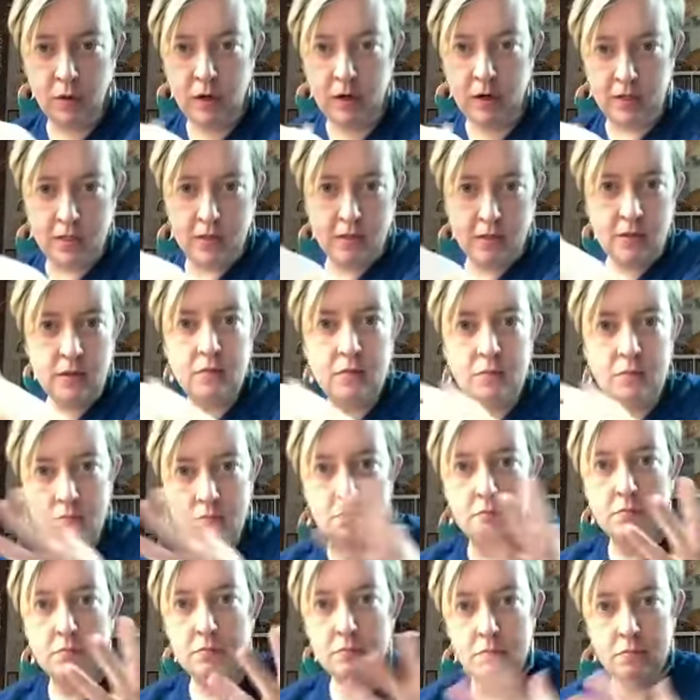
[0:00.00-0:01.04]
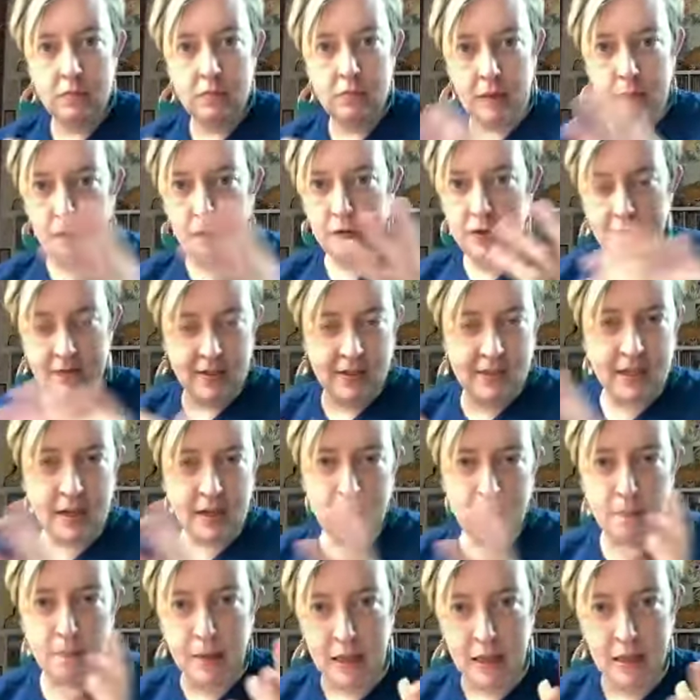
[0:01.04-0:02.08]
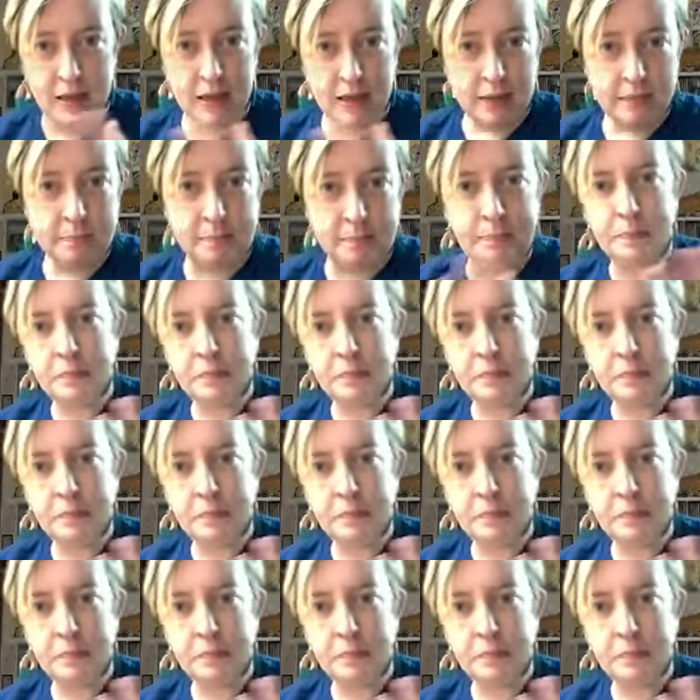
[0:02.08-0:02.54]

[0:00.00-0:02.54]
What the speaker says: has, they both have the same belly.